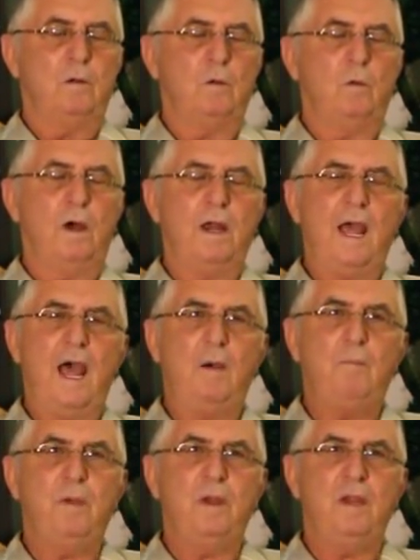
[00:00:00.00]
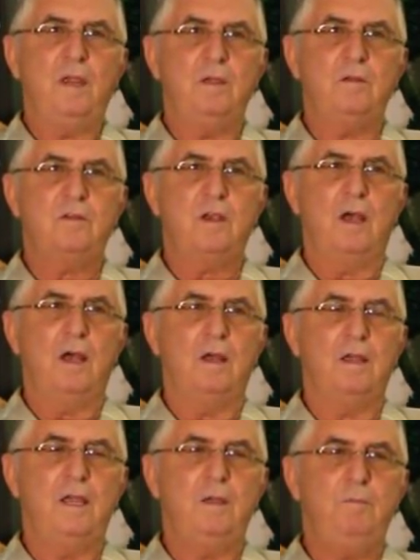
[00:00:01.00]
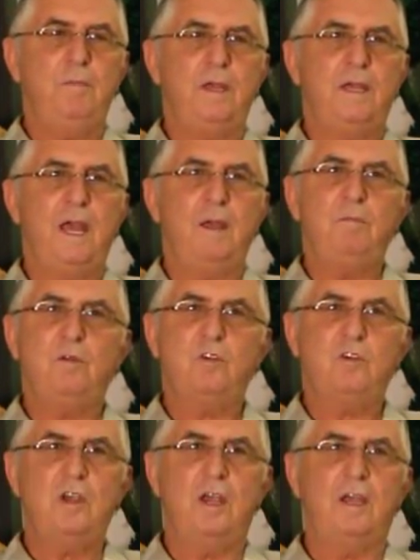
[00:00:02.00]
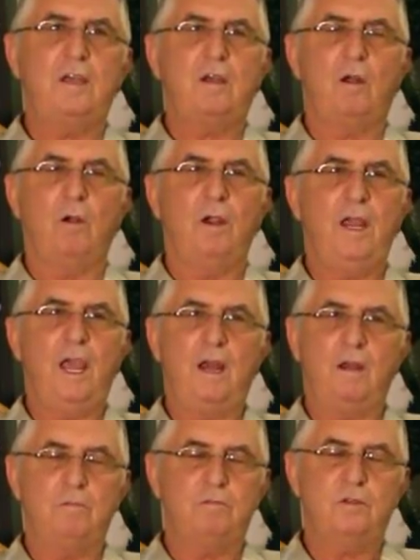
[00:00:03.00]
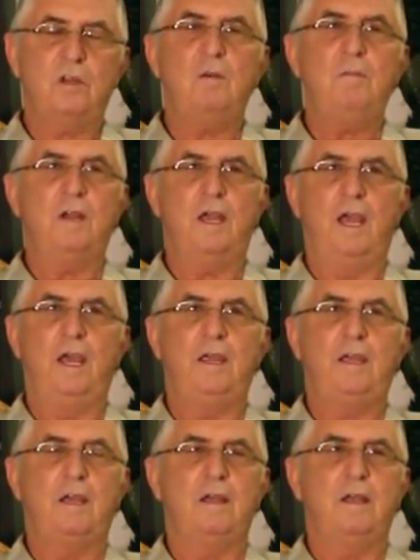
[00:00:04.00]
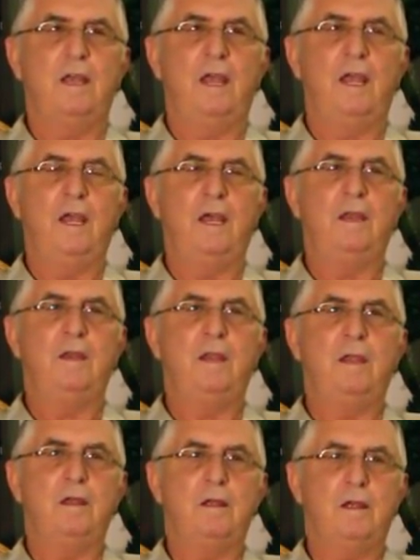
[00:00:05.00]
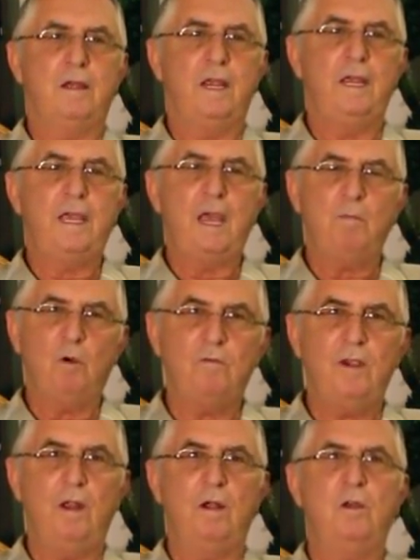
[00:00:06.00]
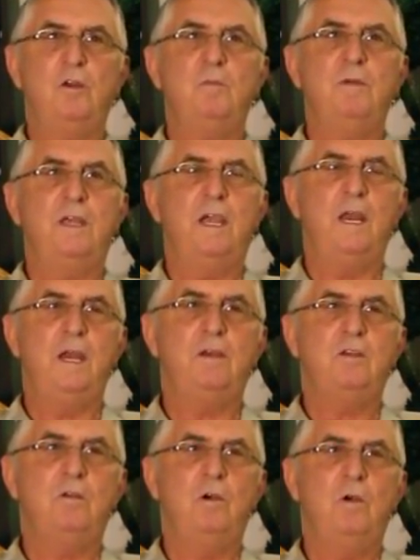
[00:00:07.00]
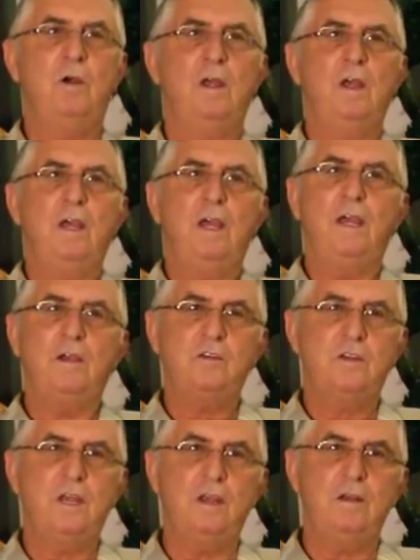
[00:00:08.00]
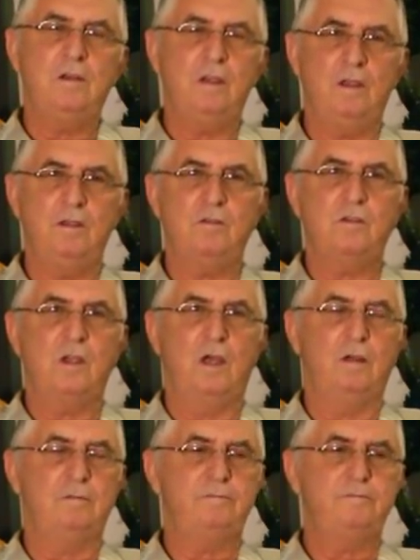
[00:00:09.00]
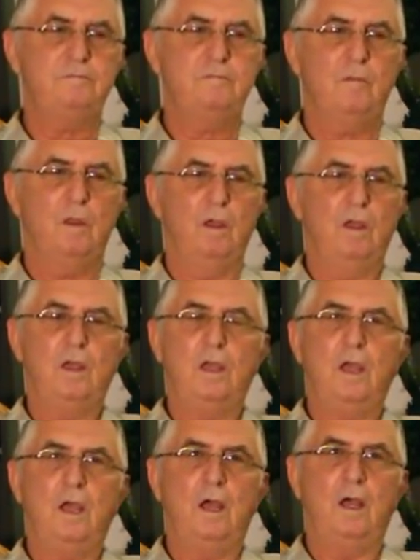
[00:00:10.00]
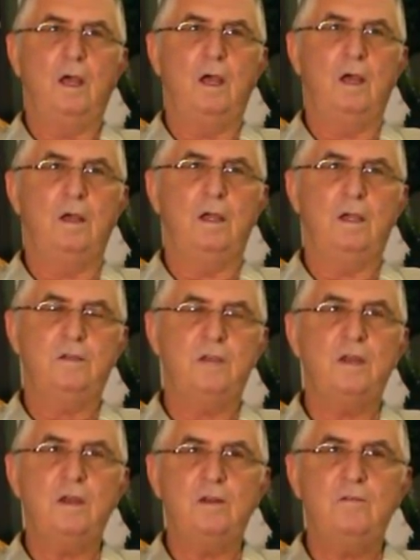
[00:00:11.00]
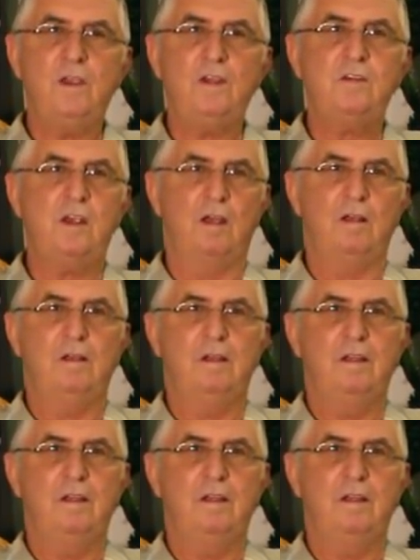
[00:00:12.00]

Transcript: what happened his uh, he became sick or he had a stomach ache and he came over here to Dumaguete to extend his uh, uh, extended his visa.